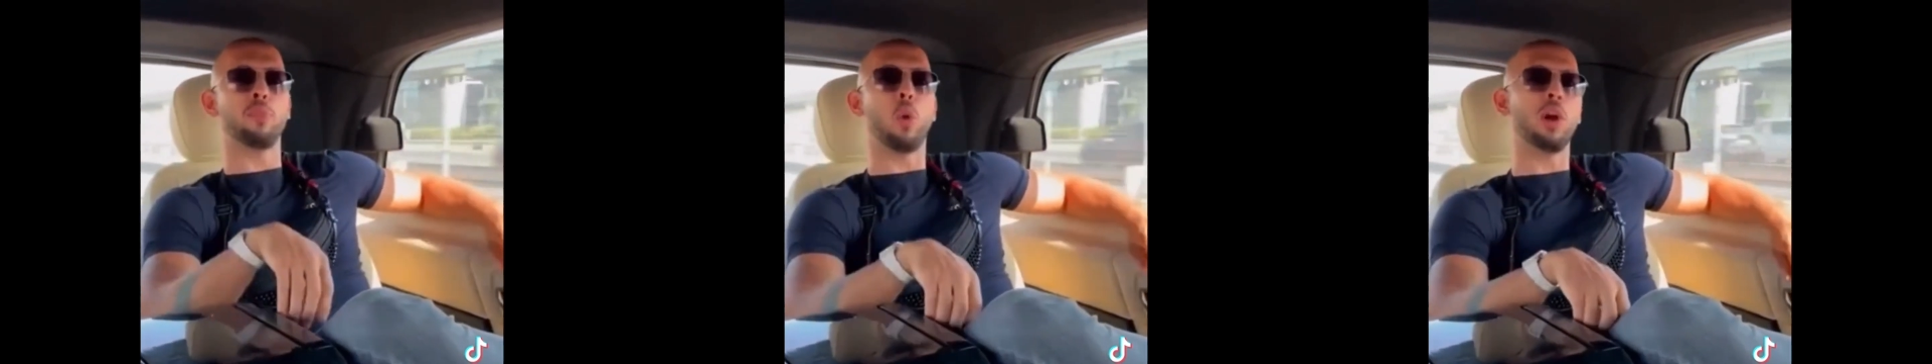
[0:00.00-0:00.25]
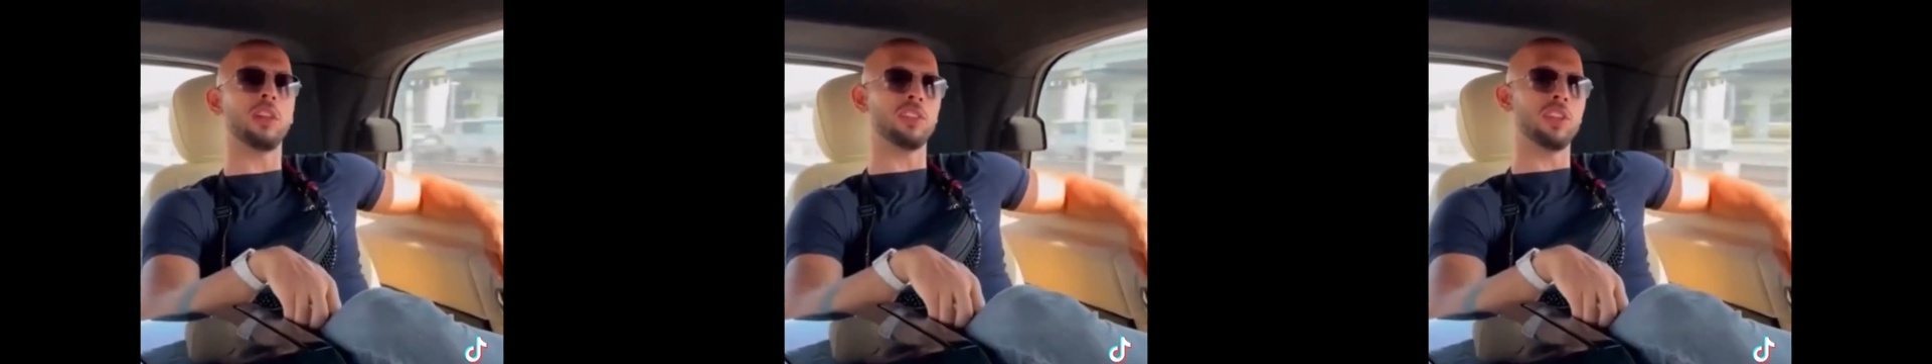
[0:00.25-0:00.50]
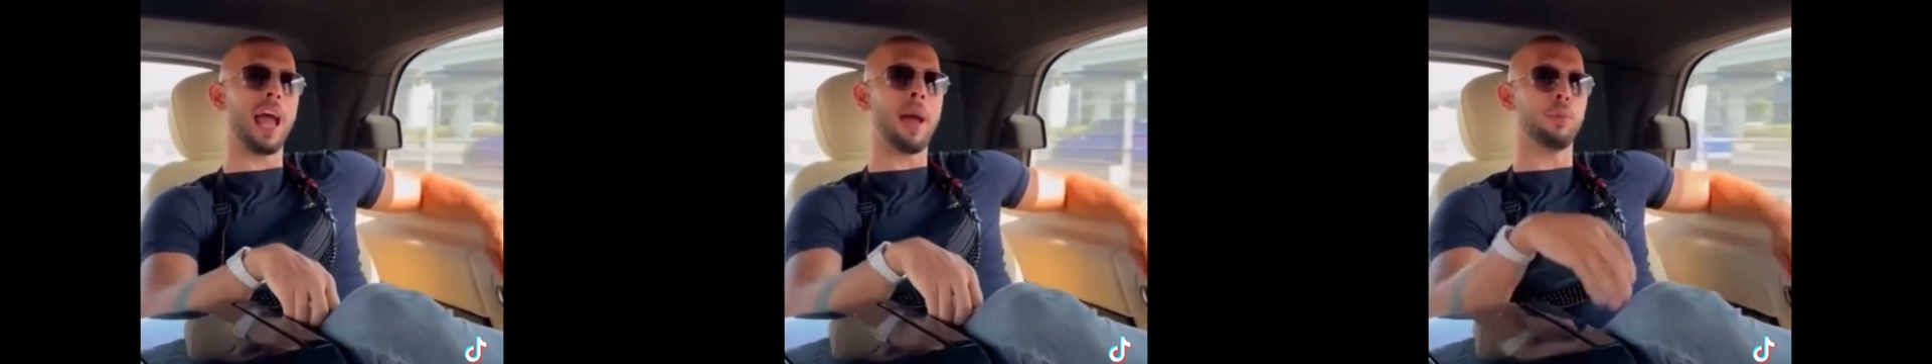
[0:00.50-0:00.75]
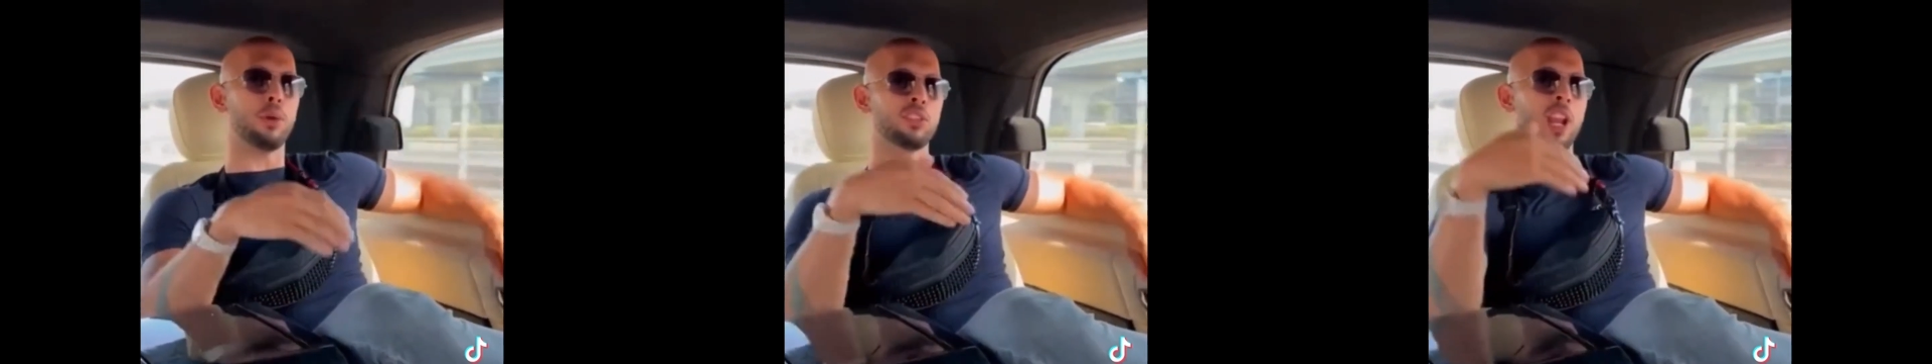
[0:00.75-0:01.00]
of poisoned
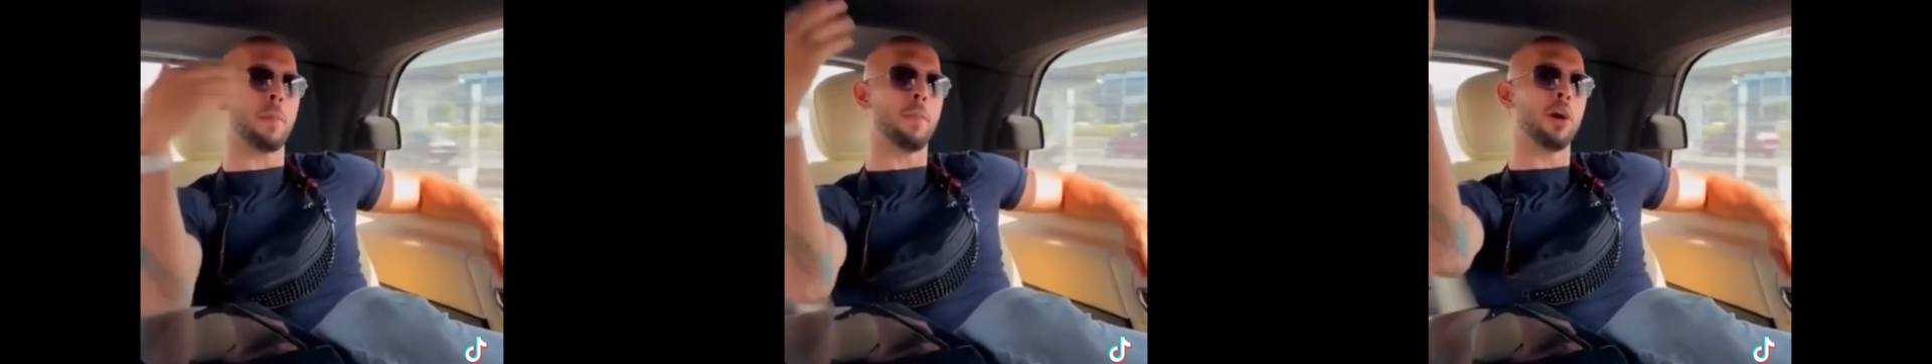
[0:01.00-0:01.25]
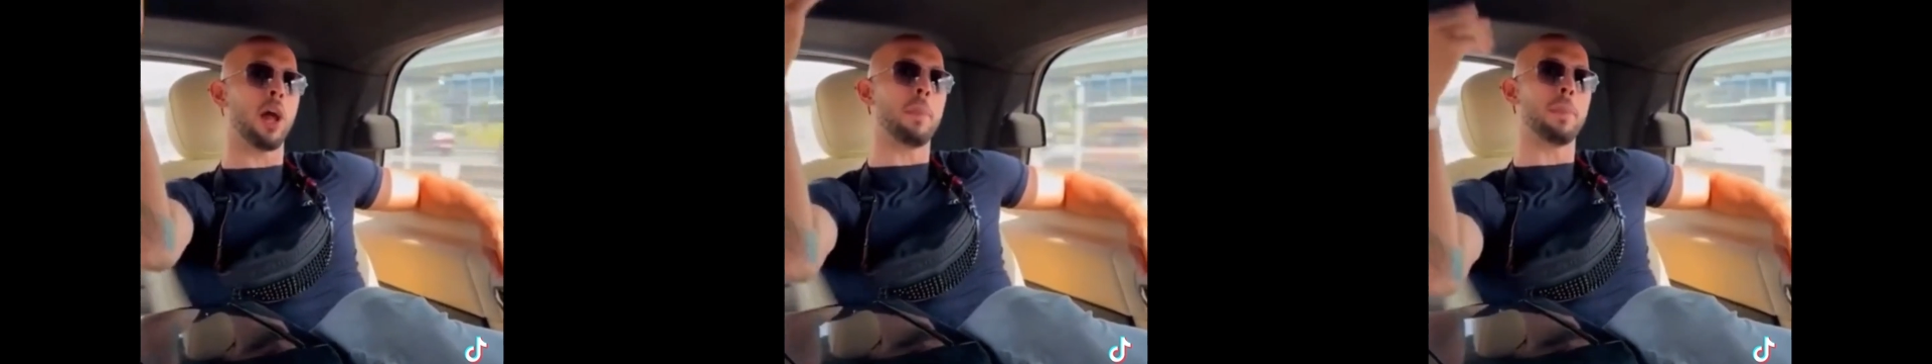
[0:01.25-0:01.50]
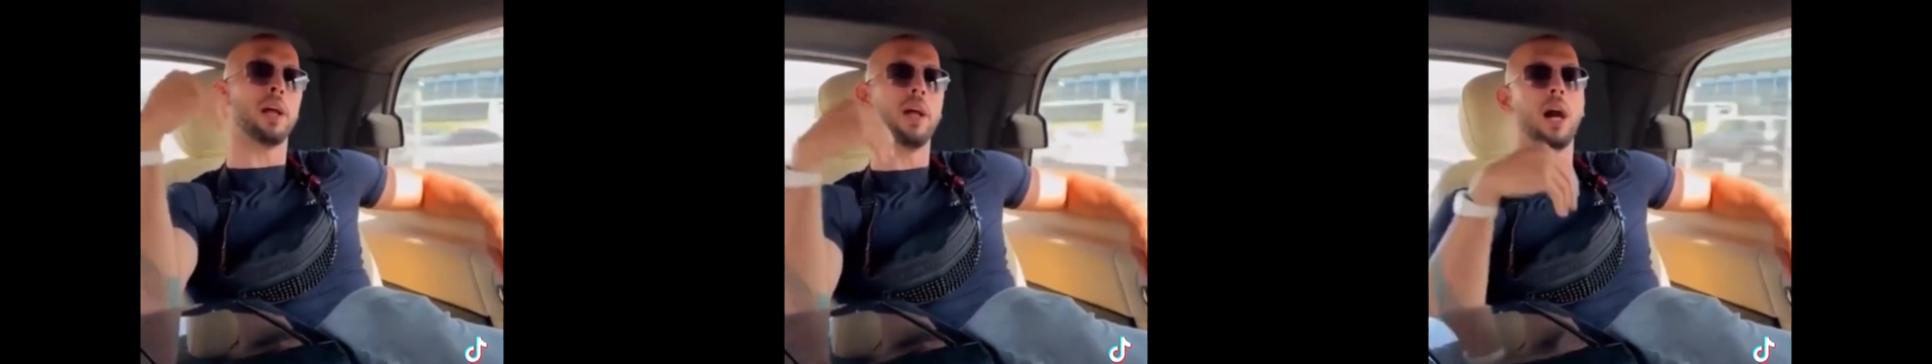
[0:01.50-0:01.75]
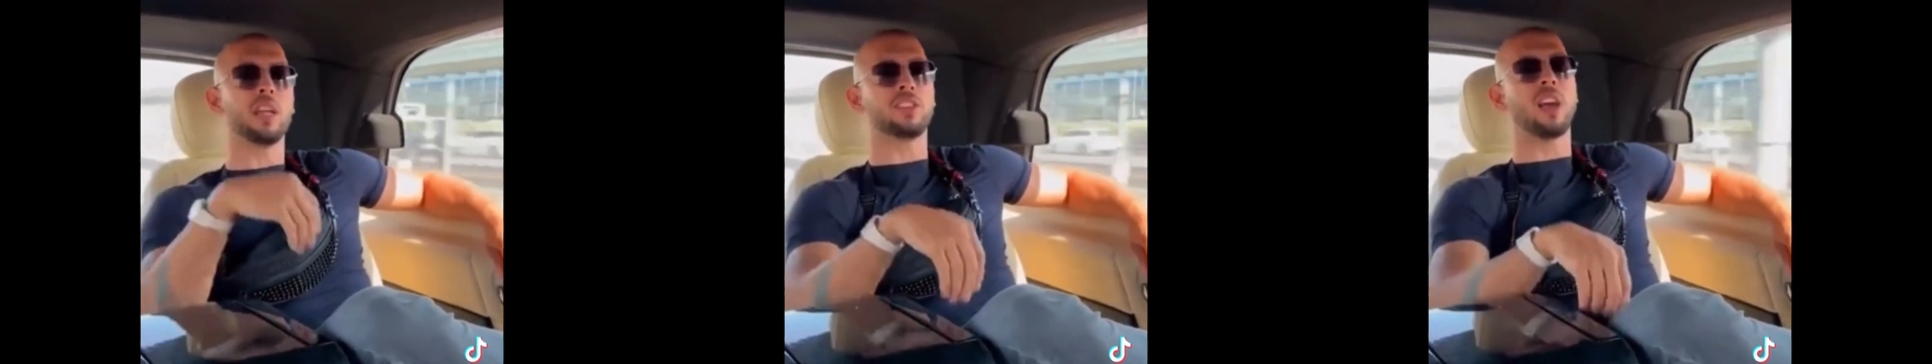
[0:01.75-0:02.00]
apples and I put up
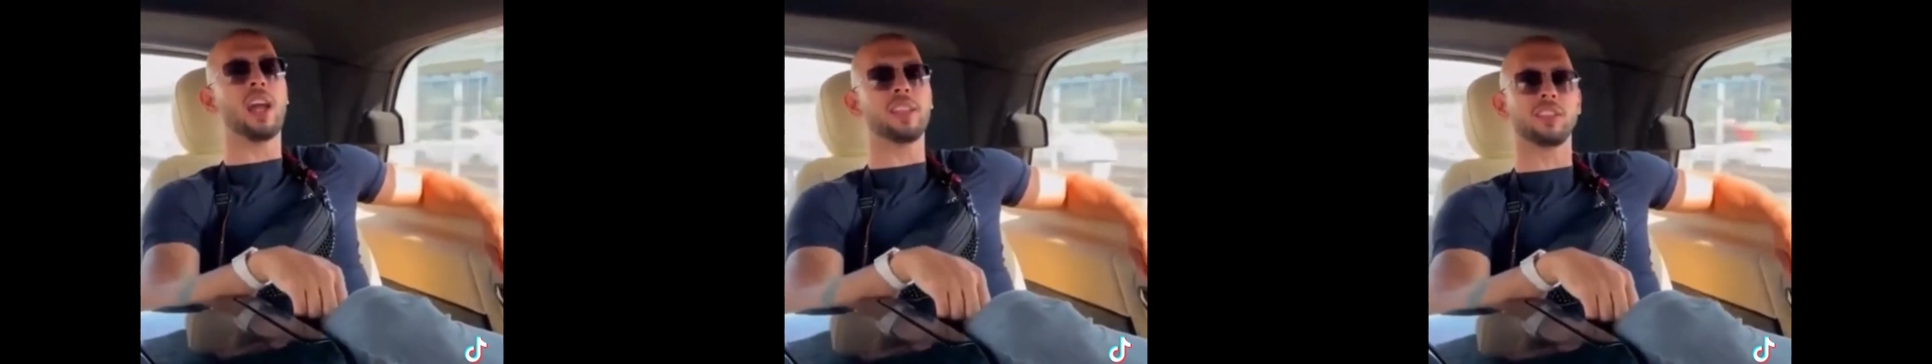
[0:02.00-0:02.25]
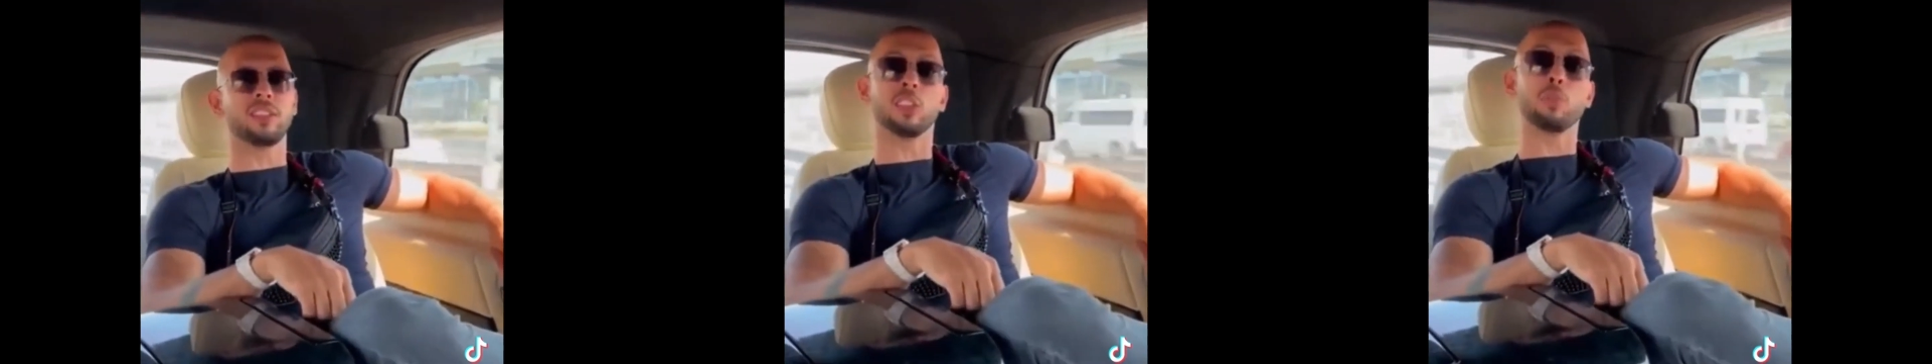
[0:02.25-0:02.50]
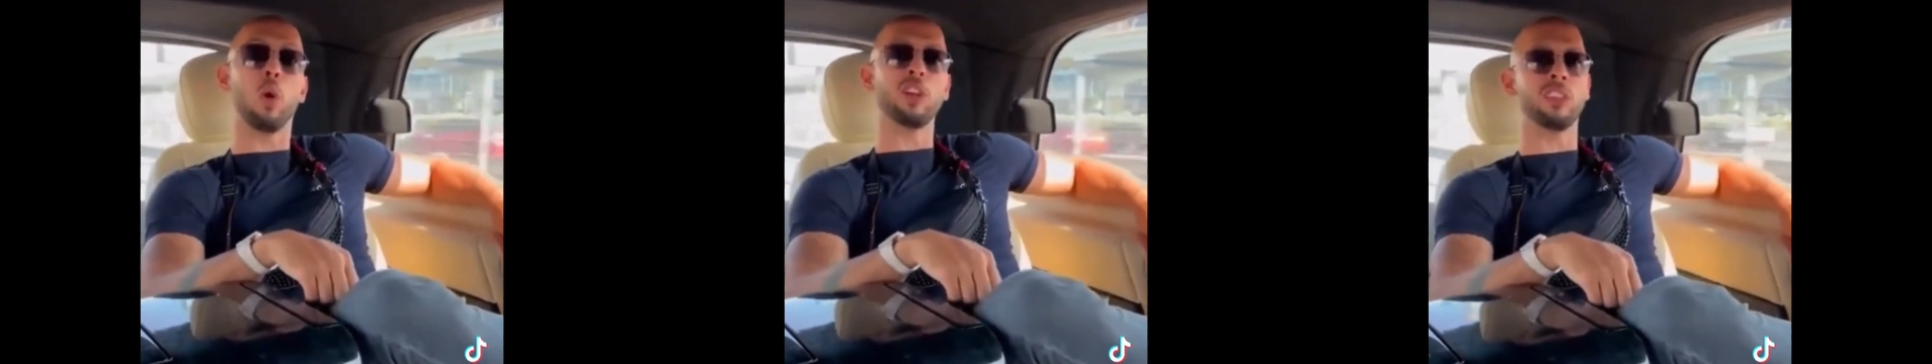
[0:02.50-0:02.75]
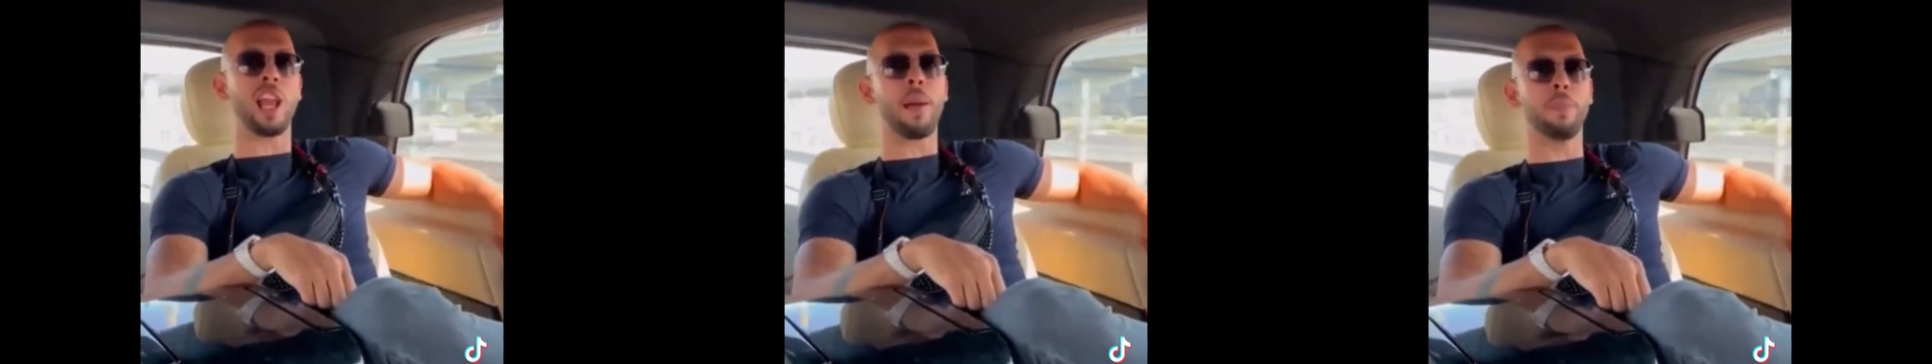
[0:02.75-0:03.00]
a sign that says
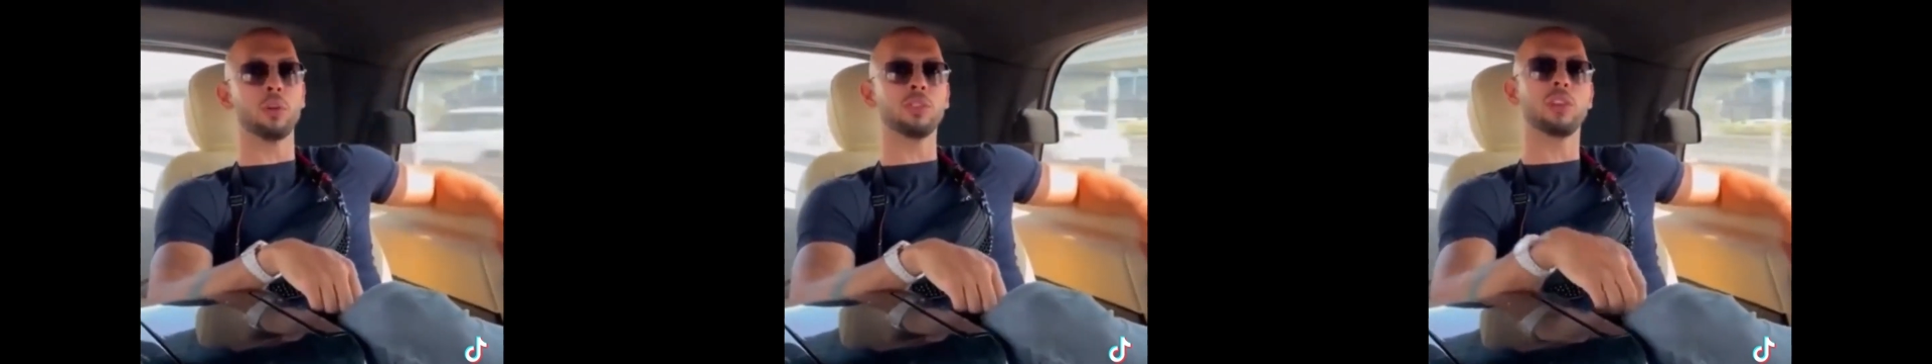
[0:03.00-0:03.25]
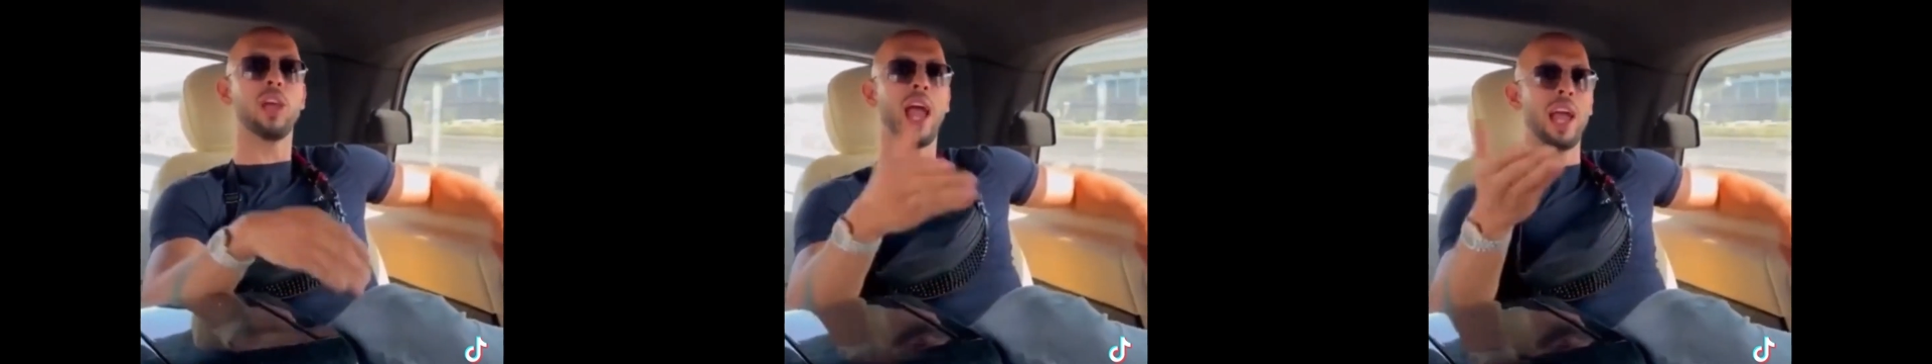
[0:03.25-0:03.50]
poison apples